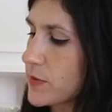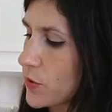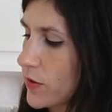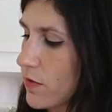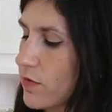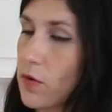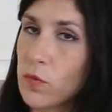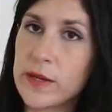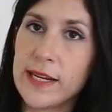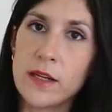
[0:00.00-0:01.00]
sort of
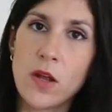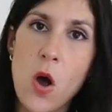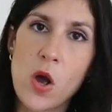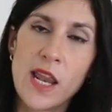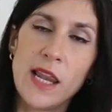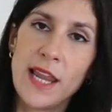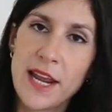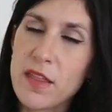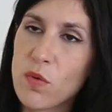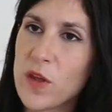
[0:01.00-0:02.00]
really long
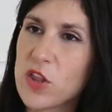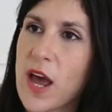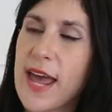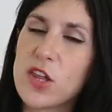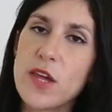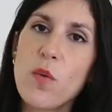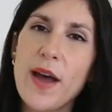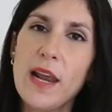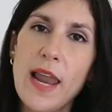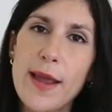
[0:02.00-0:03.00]
length, which I actually
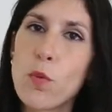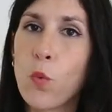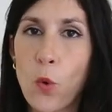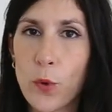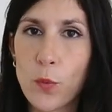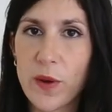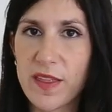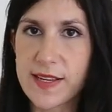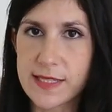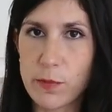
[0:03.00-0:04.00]
quite like warm
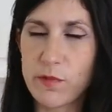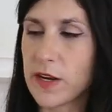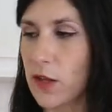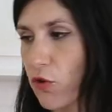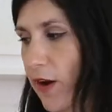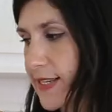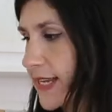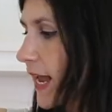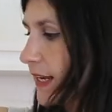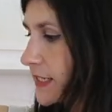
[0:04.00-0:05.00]
with a slim fitting
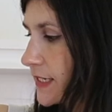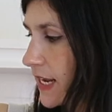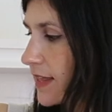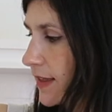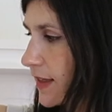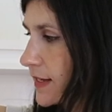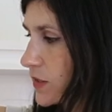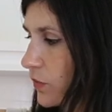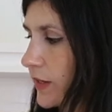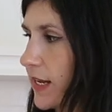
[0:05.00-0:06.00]
trouser underneath. I think it's
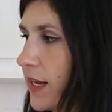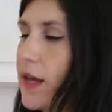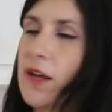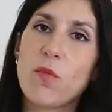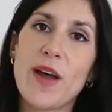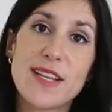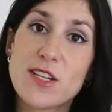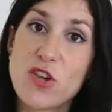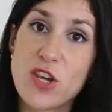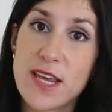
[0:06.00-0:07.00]
a really quite
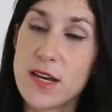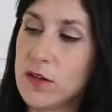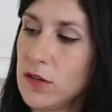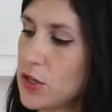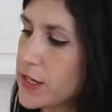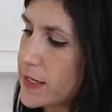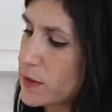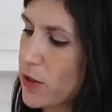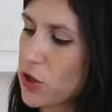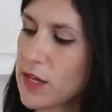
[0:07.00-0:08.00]
chic look,
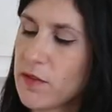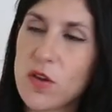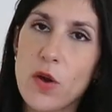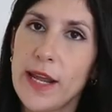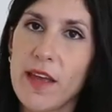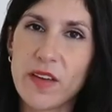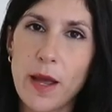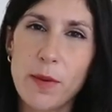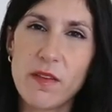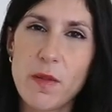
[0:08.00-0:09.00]
especially if you only have a
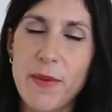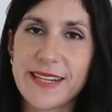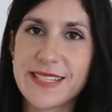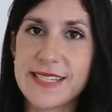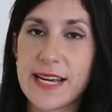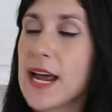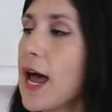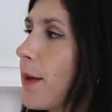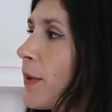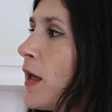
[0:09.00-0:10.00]
couple of the buttons done
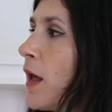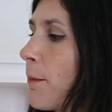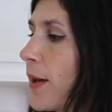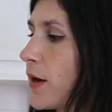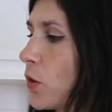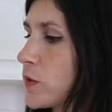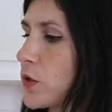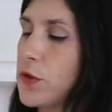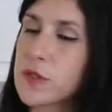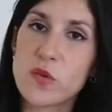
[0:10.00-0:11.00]
up, but
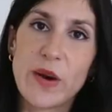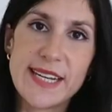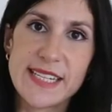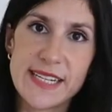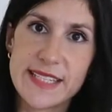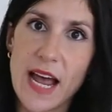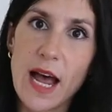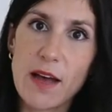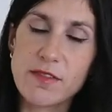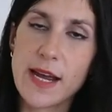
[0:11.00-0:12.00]
also looks great done as a
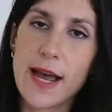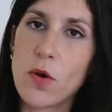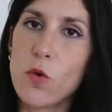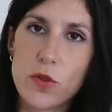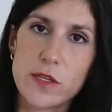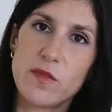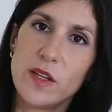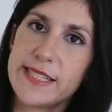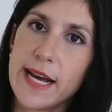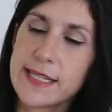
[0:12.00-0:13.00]
half tuck or just
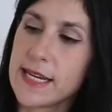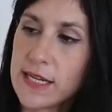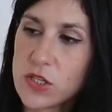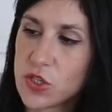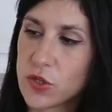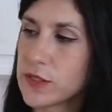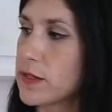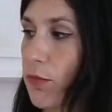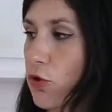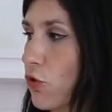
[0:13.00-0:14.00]
fully tucked into
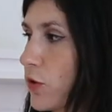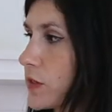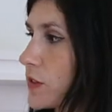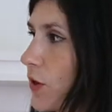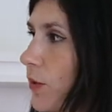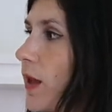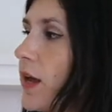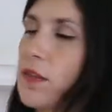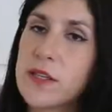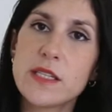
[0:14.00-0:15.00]
some shorts. So
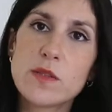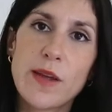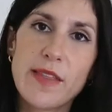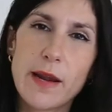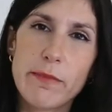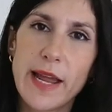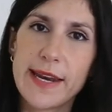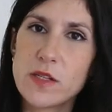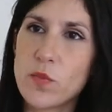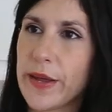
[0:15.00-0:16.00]
this is one that I'm
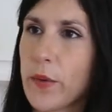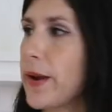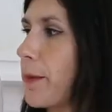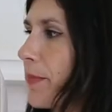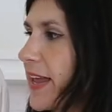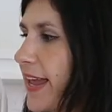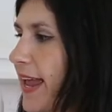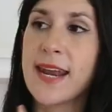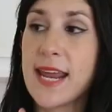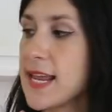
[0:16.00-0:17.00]
planning to wear quite a bit,
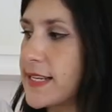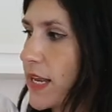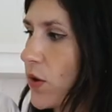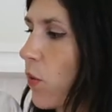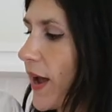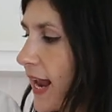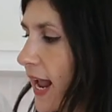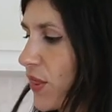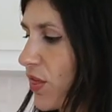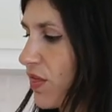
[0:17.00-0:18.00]
and it is in quite
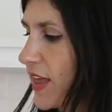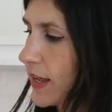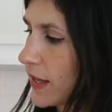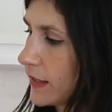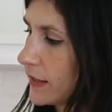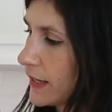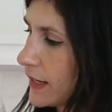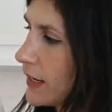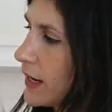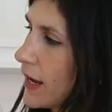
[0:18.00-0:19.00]
a thick
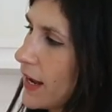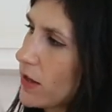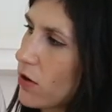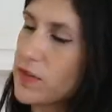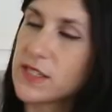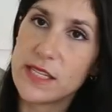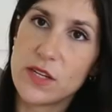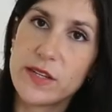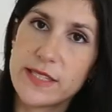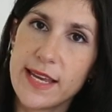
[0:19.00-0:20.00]
linen. I obviously
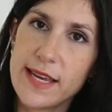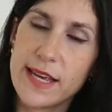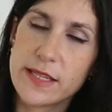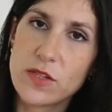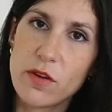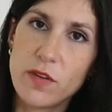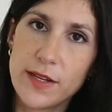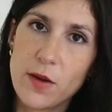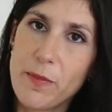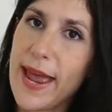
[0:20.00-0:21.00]
can see it's not
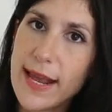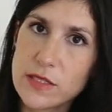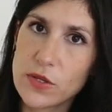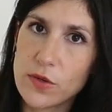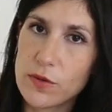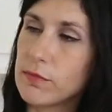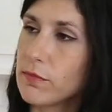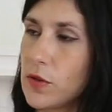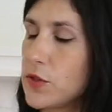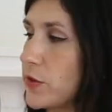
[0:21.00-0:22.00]
fully opaque, so
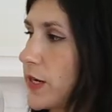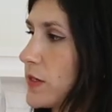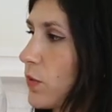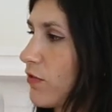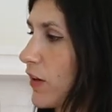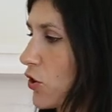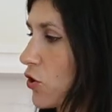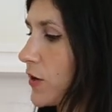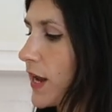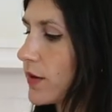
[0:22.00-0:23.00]
you do need to wear flesh
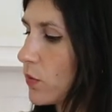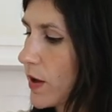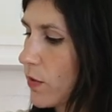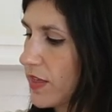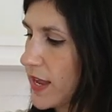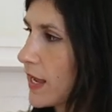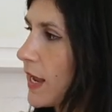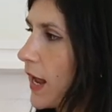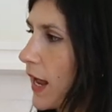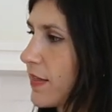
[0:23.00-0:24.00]
toned underwear with it.
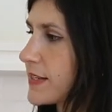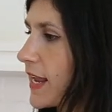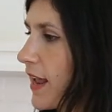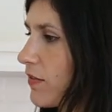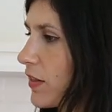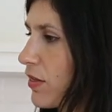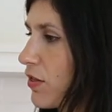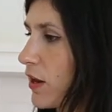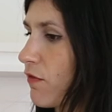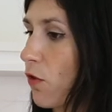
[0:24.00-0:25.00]
This I have in the
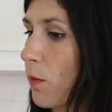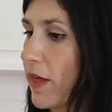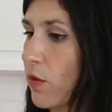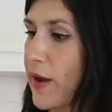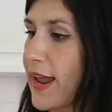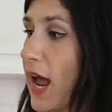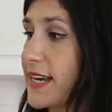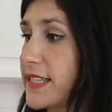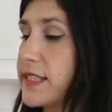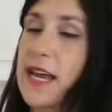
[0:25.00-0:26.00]
34, by the way. I
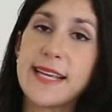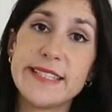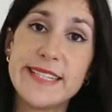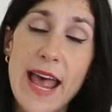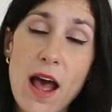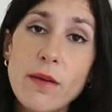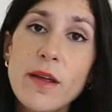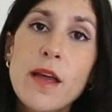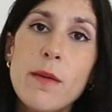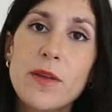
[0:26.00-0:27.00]
did size down
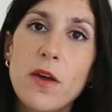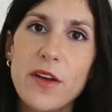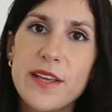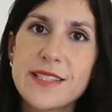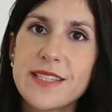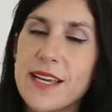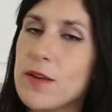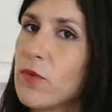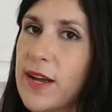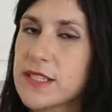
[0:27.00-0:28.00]
because
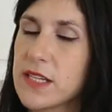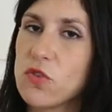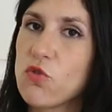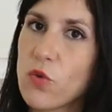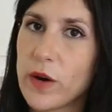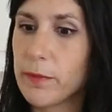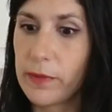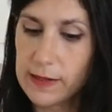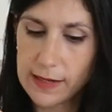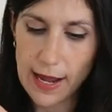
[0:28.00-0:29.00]
it runs
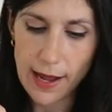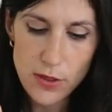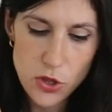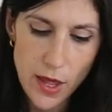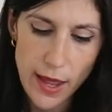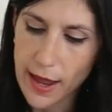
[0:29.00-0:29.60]
incredibly large.